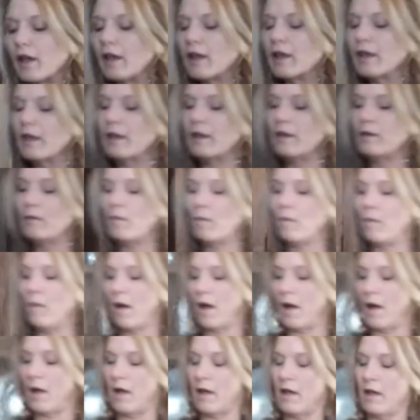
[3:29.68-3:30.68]
in
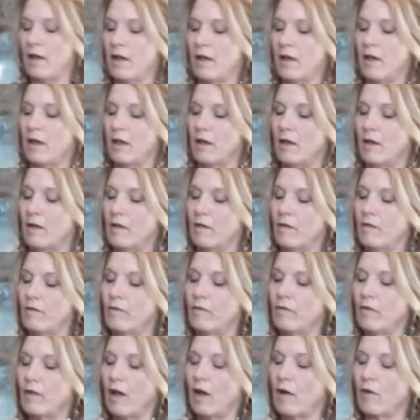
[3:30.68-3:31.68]
my
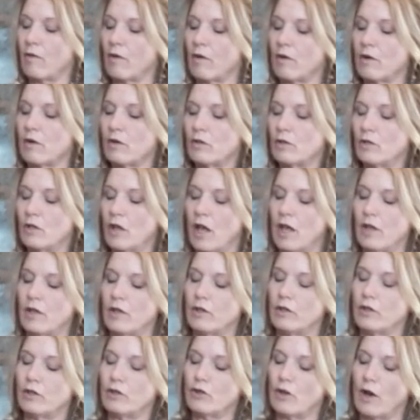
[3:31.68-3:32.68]
flour and
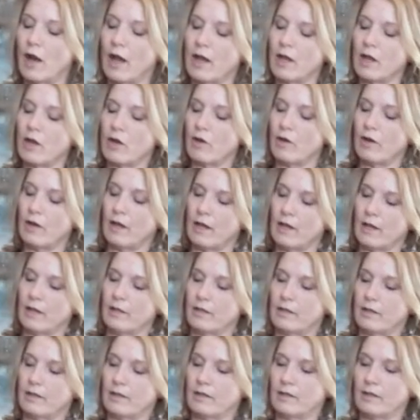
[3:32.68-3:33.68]
dry
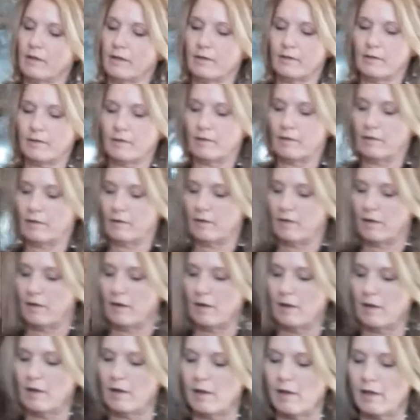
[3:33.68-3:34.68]
ingredients.
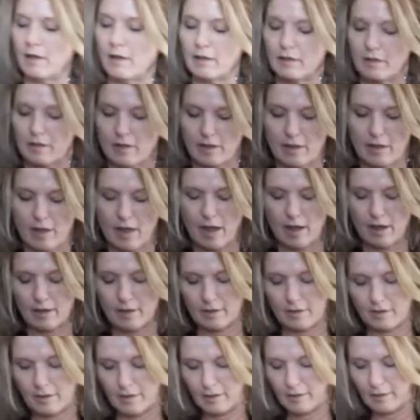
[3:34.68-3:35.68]
Like
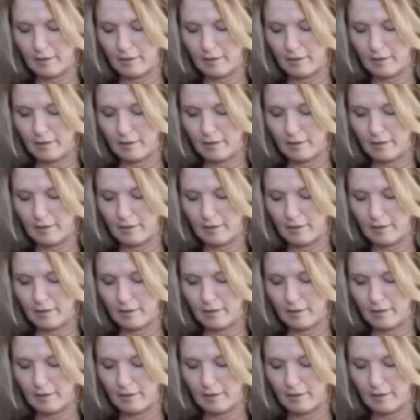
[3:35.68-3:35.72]
that.